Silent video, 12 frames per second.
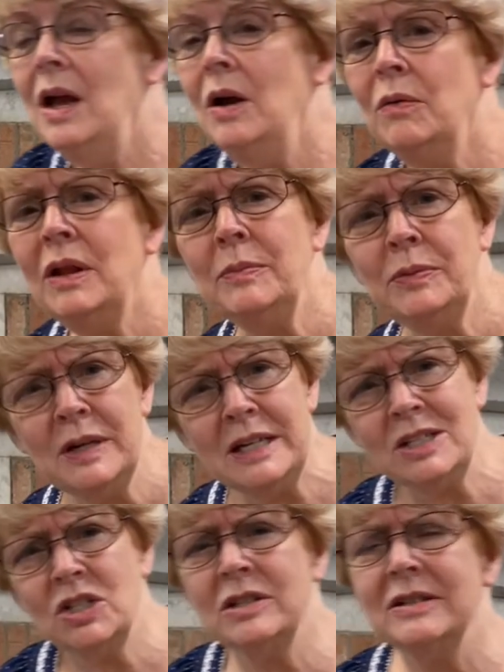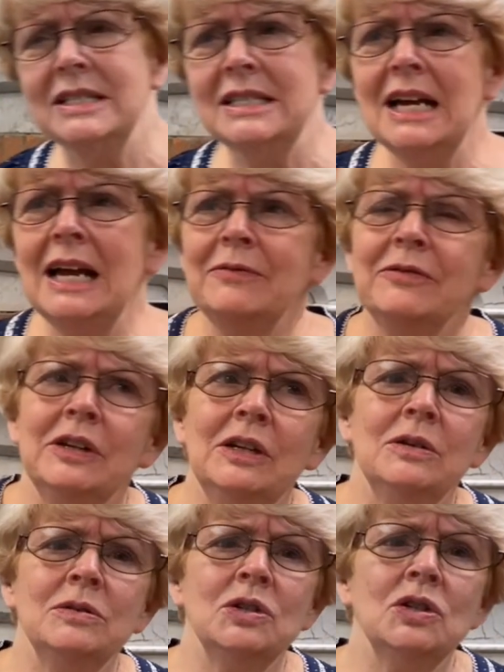Well, I'm pretty sure it's time for
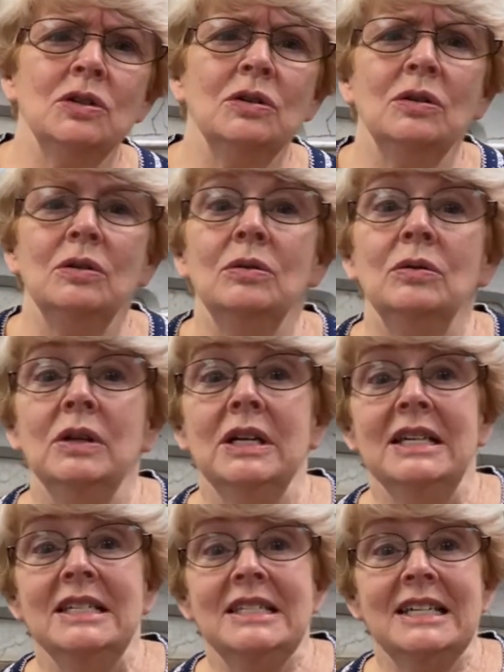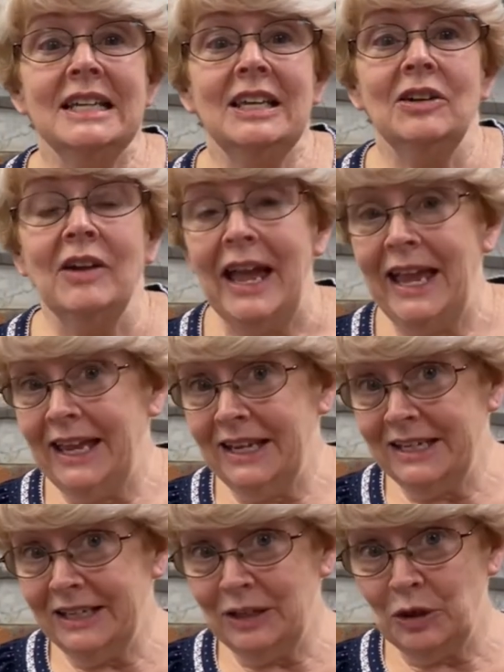you to stick your
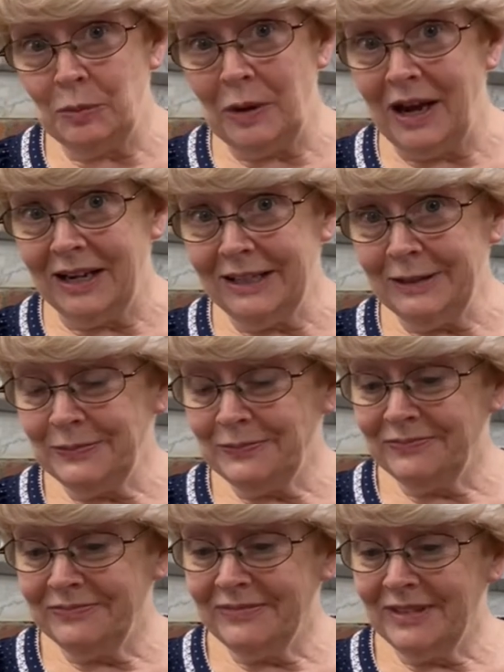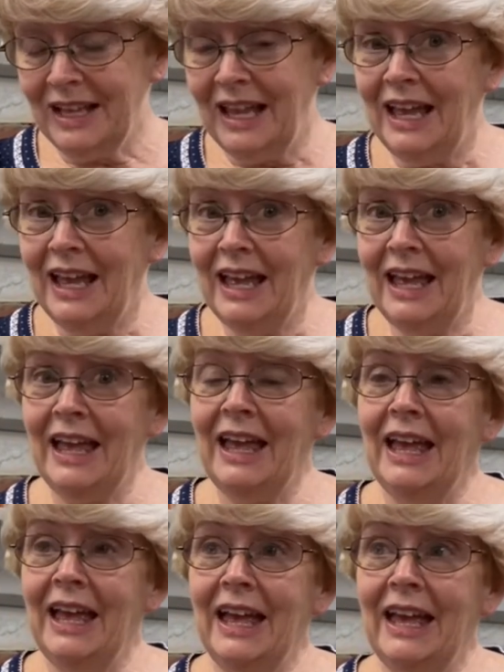hand in your pocket.
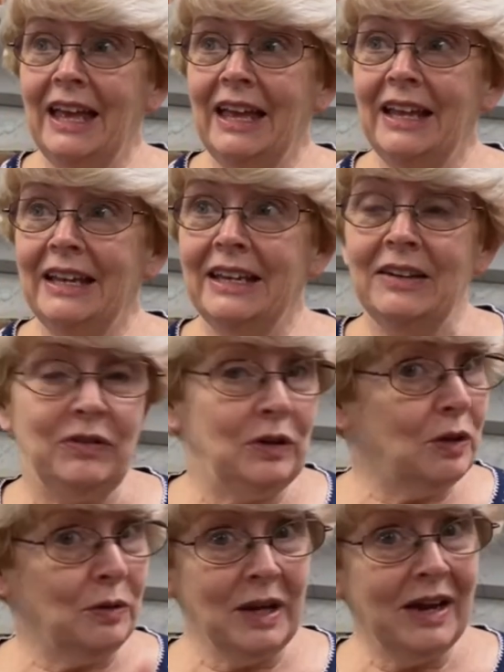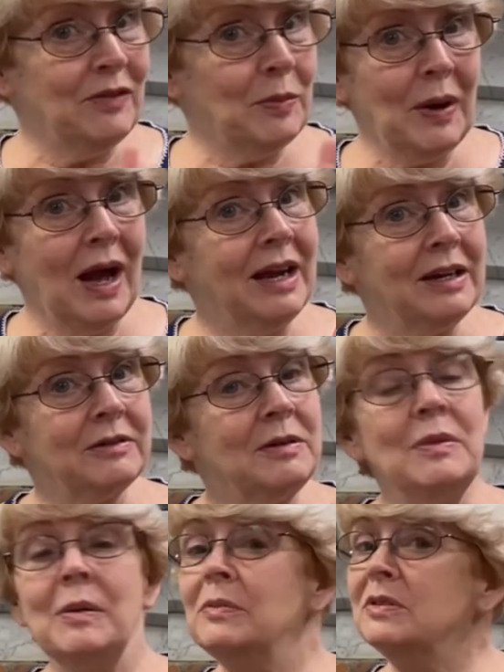And if you don't have a pocket,
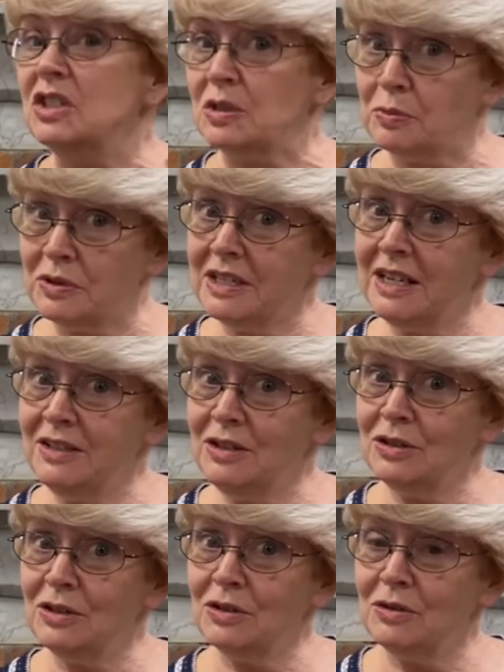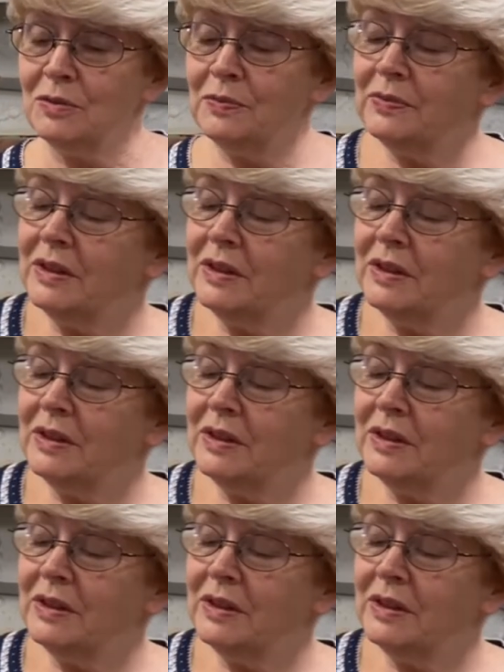remember, just pretend you do.